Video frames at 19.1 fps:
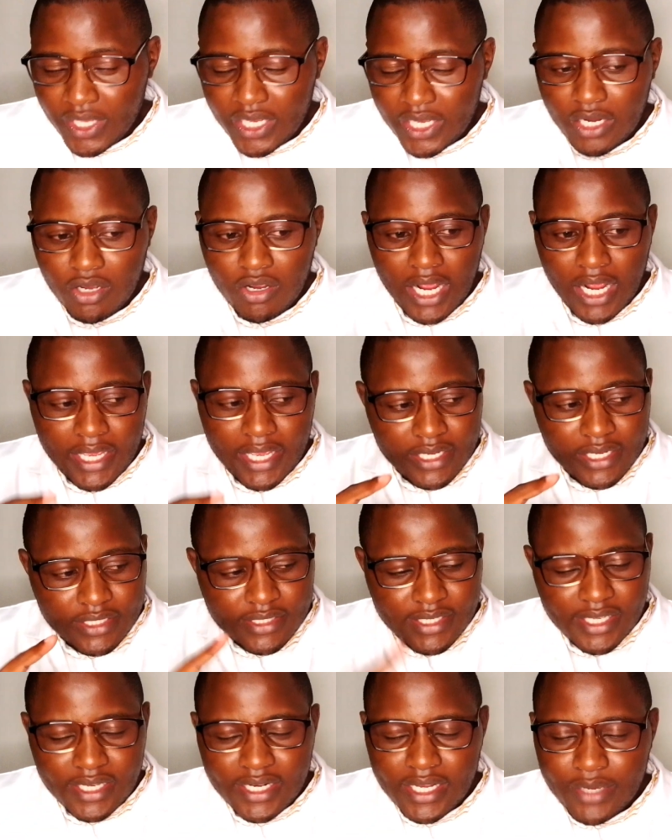Now, I
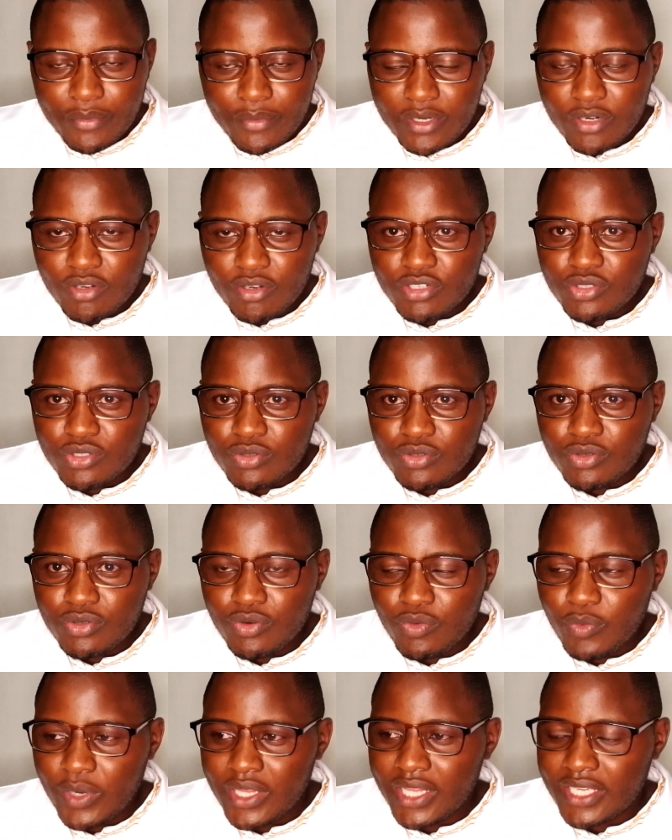said I will not
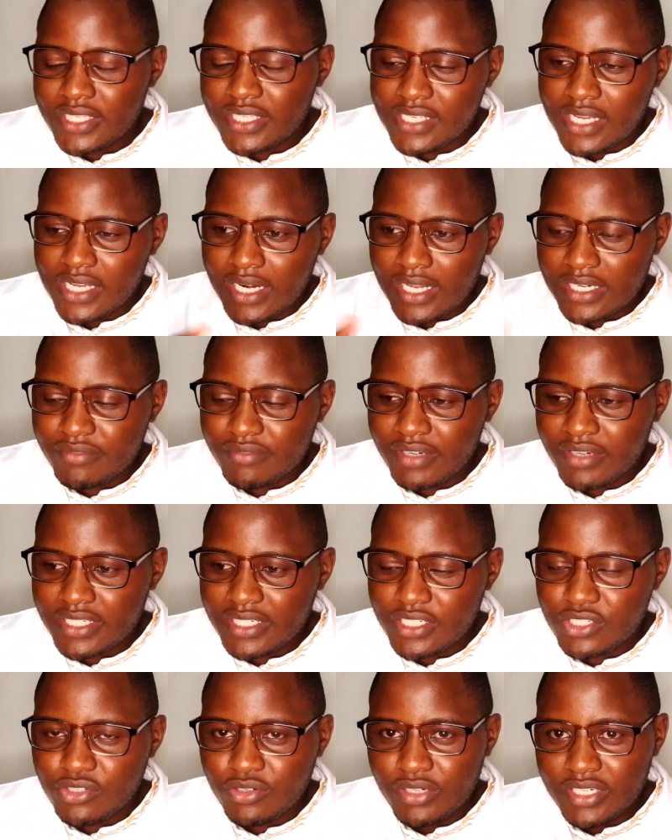know whether it's an
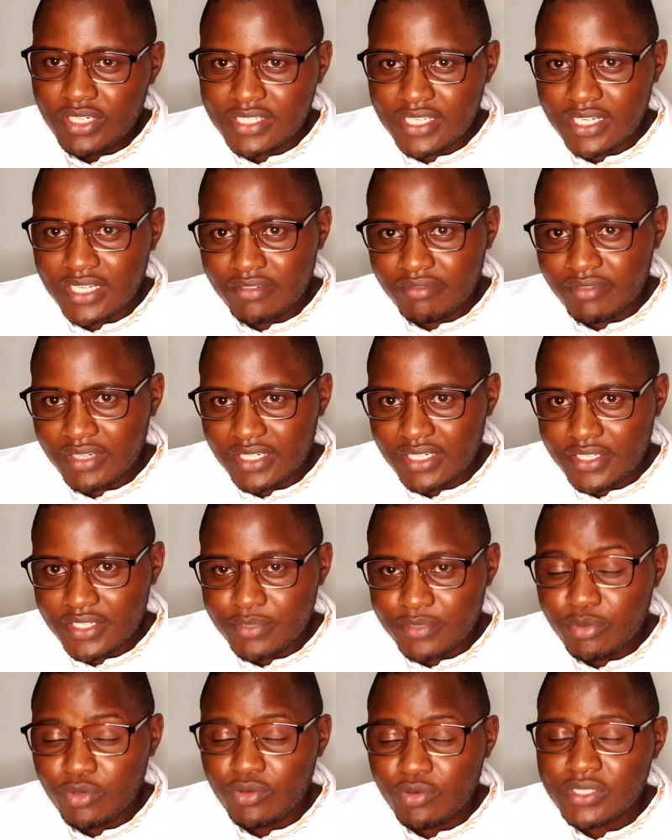advantage or a
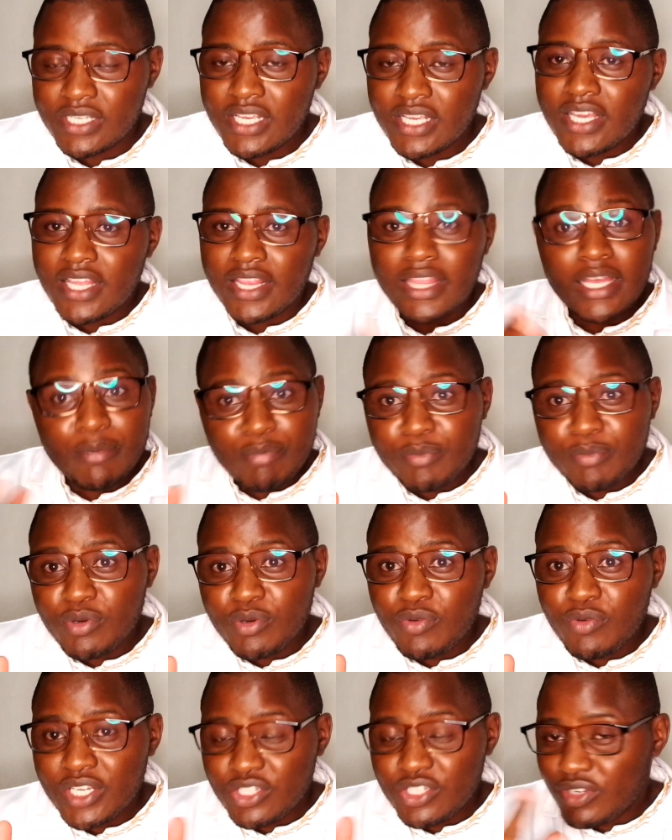disadvantage because there are
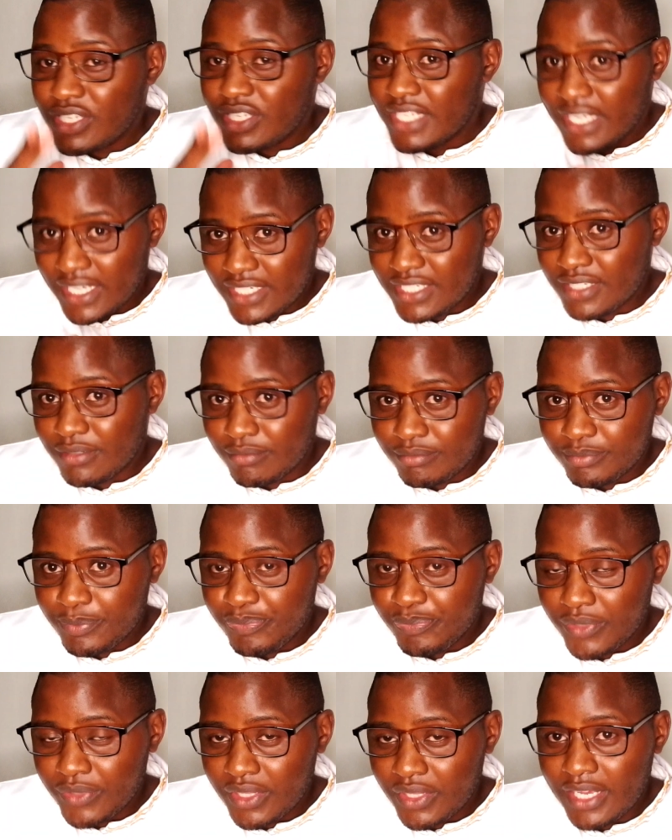people who enjoy getting
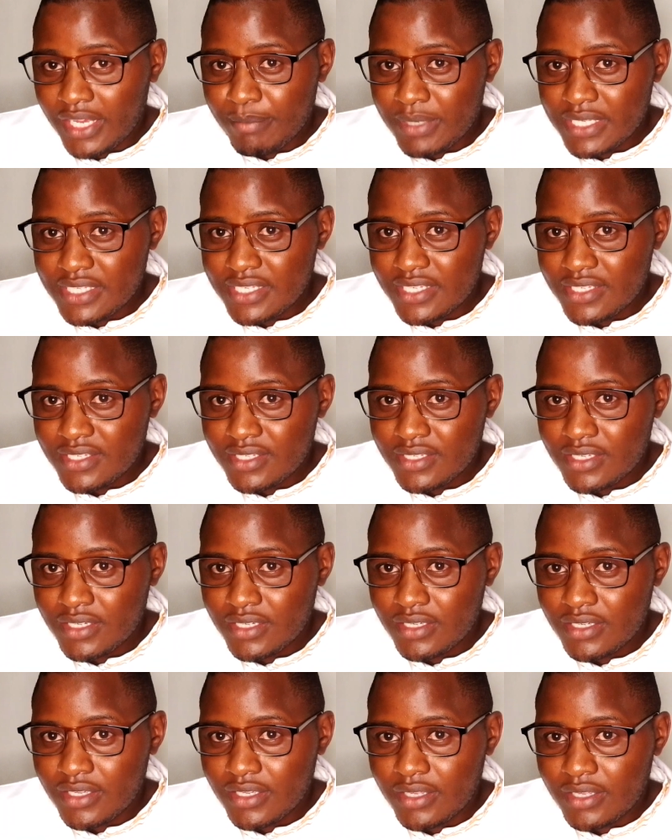their menses
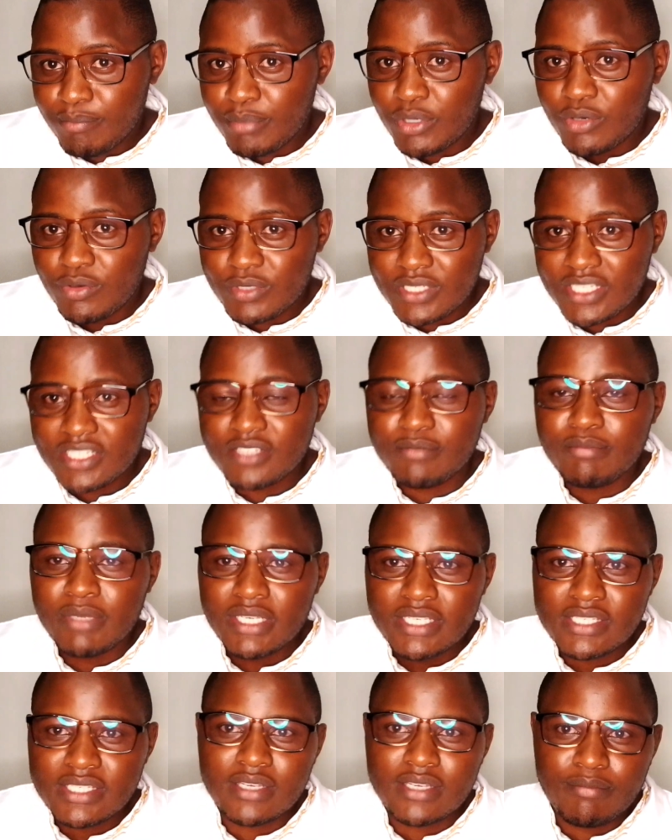because it
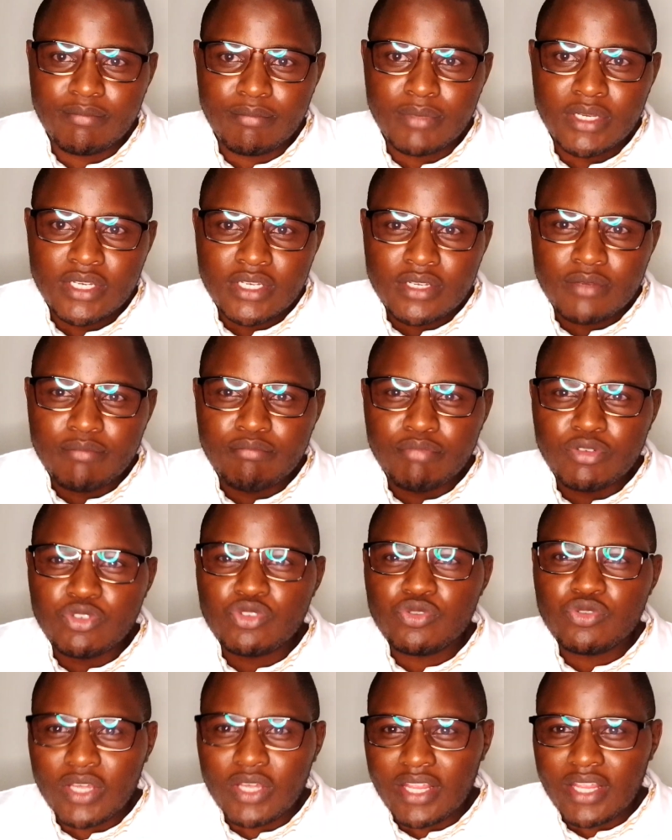makes them be
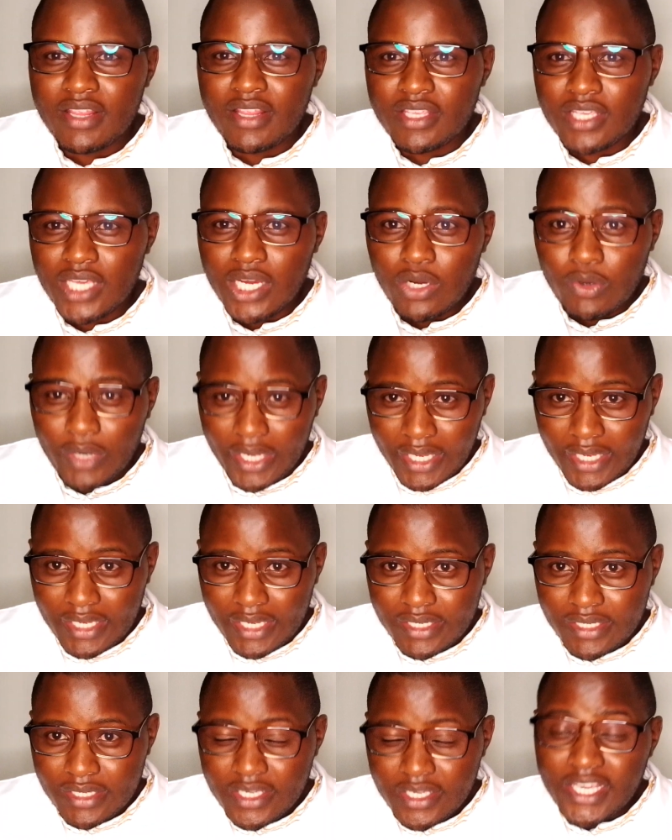sure that they are okay,
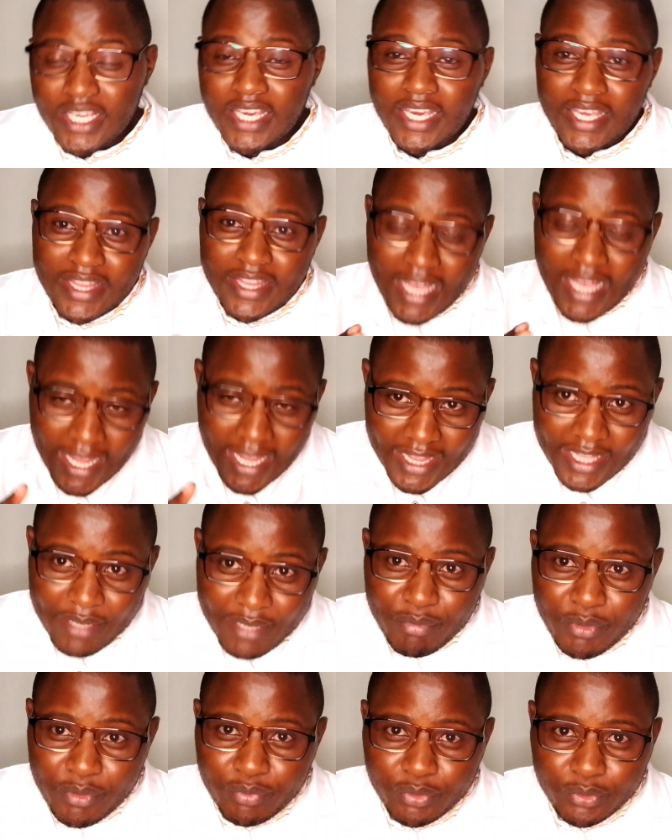and there are other
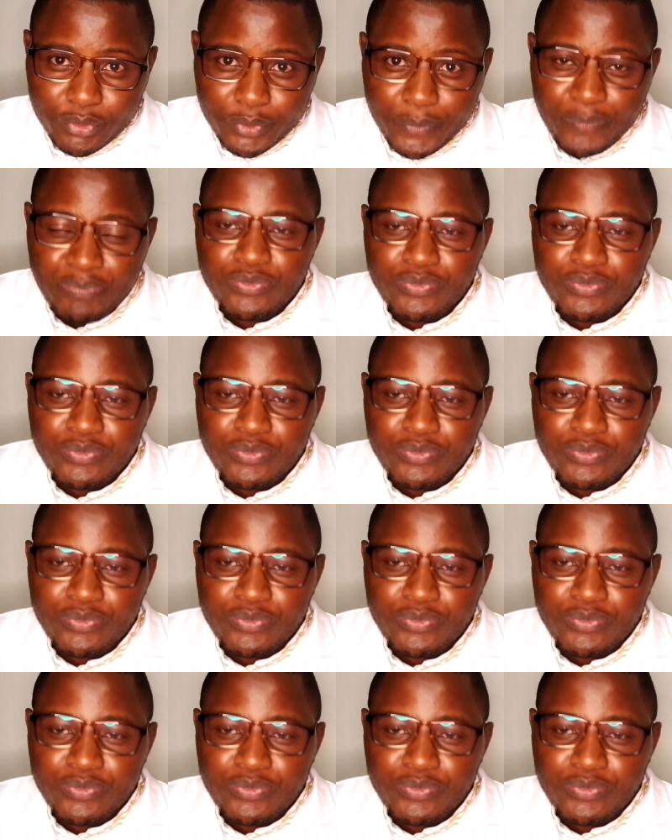people